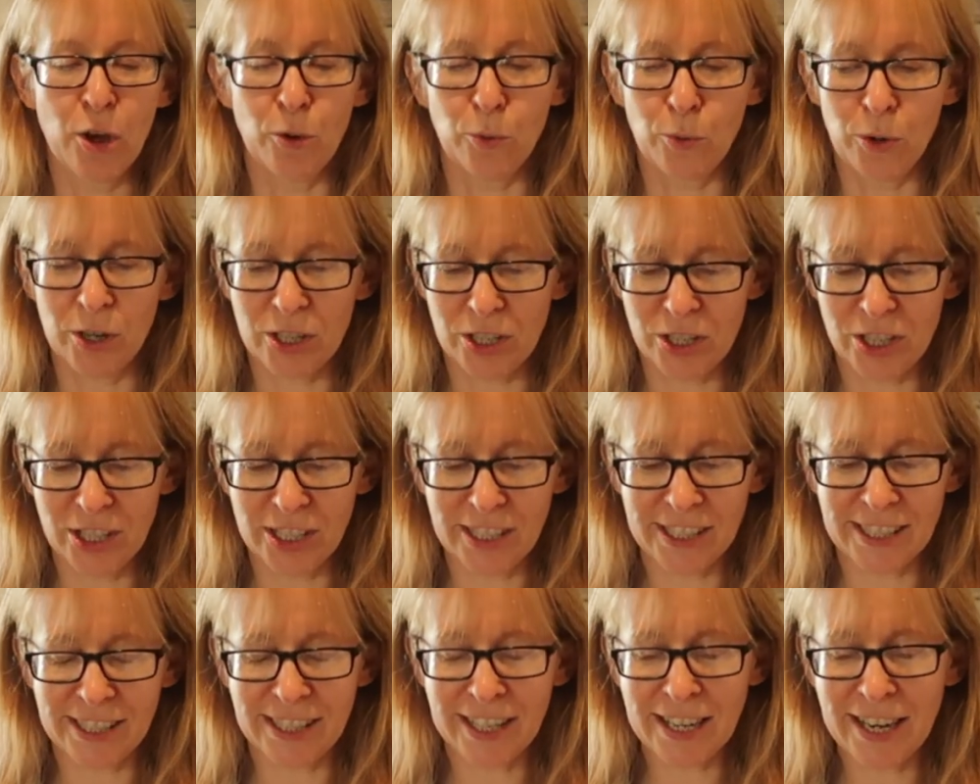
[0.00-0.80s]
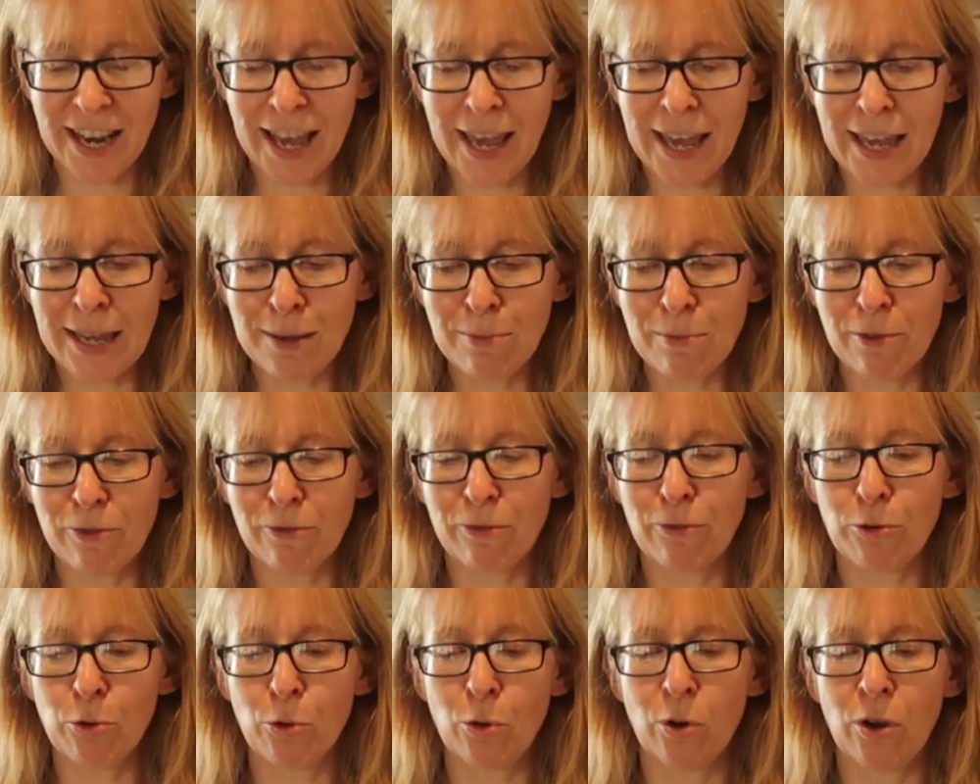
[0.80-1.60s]
which is the name
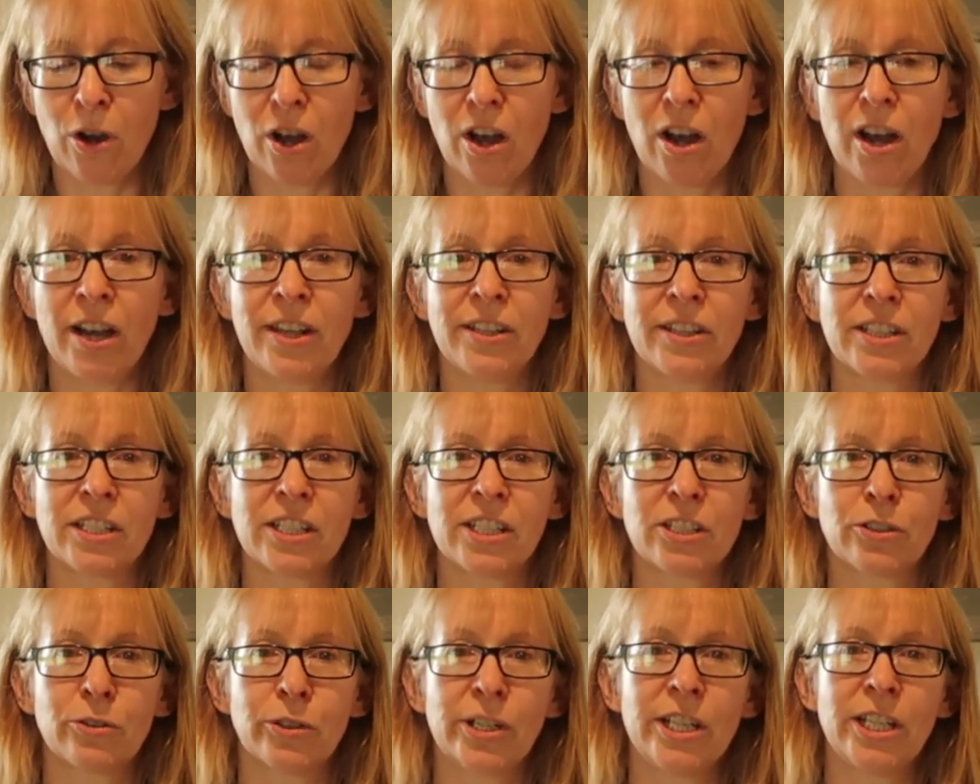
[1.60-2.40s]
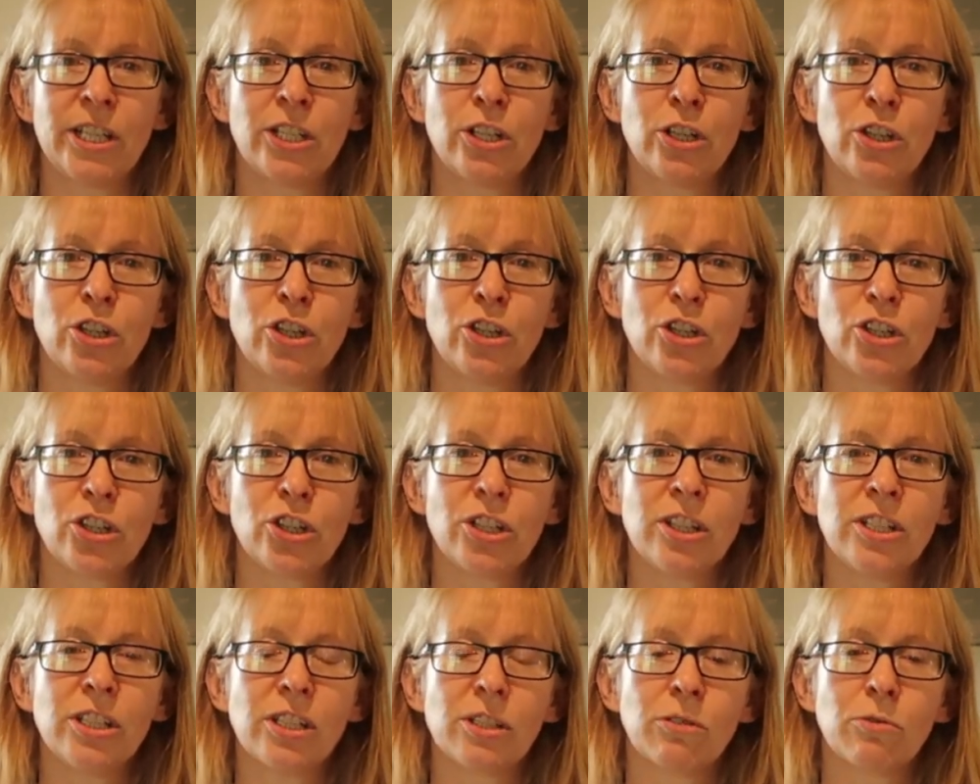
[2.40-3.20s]
for either street
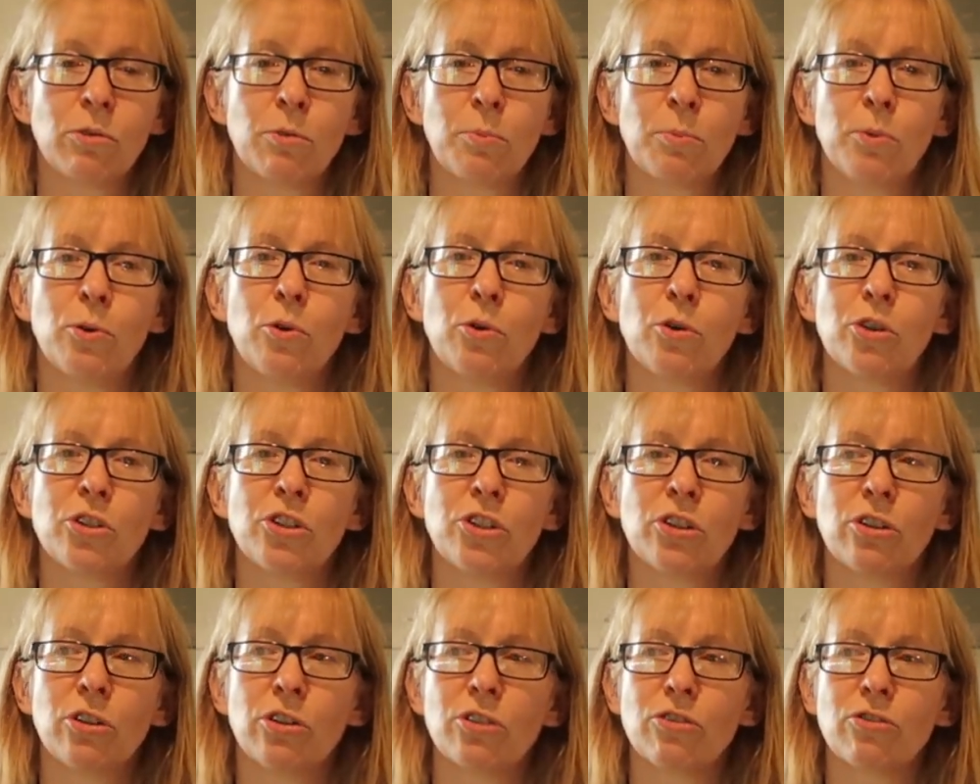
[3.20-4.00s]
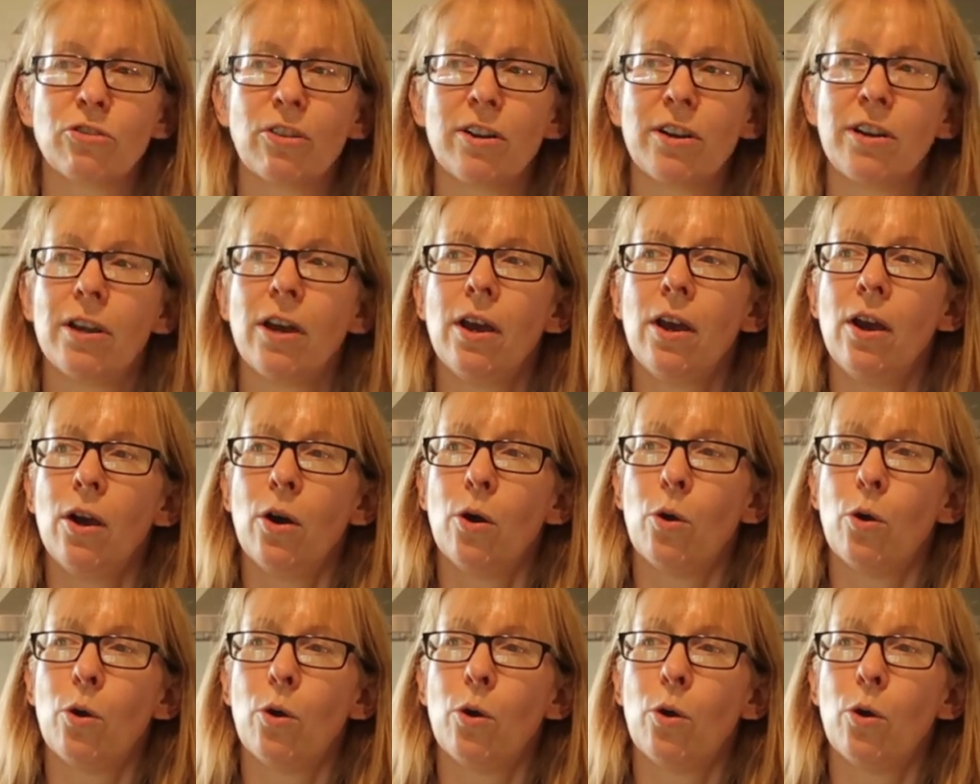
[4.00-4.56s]
urchins or poor children,